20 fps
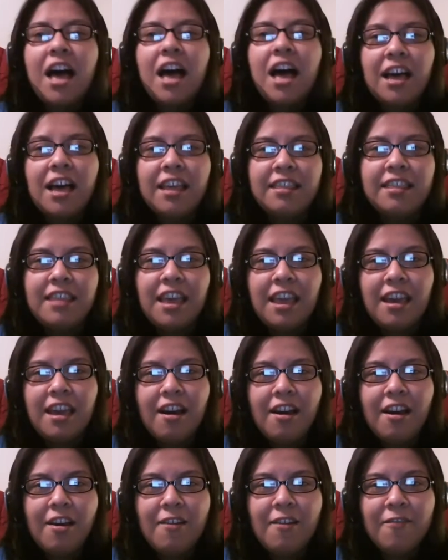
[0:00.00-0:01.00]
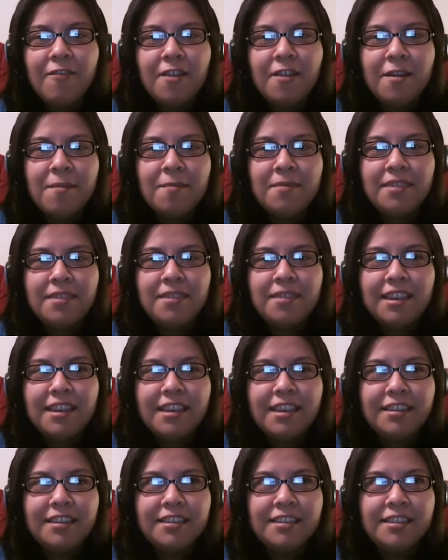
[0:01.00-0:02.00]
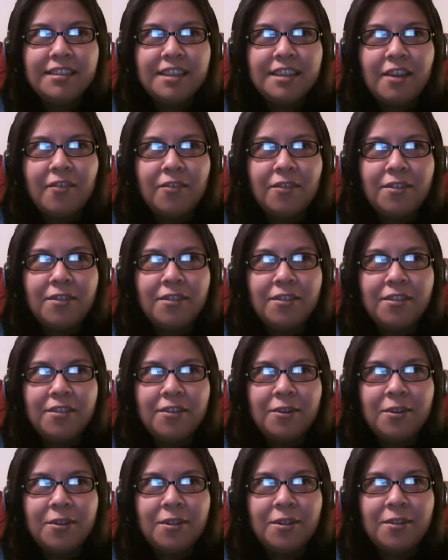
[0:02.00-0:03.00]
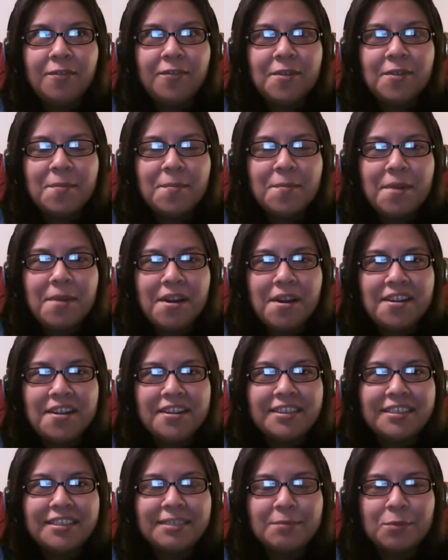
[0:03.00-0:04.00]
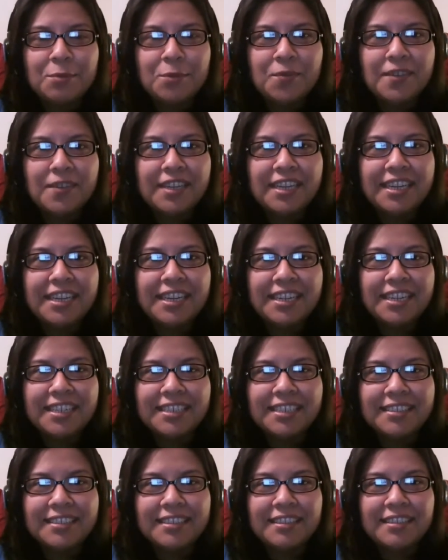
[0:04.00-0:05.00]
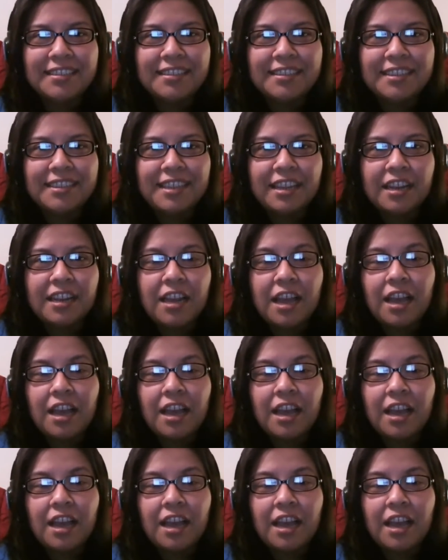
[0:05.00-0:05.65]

Uh, they are from the Devil Girl from Mars movie that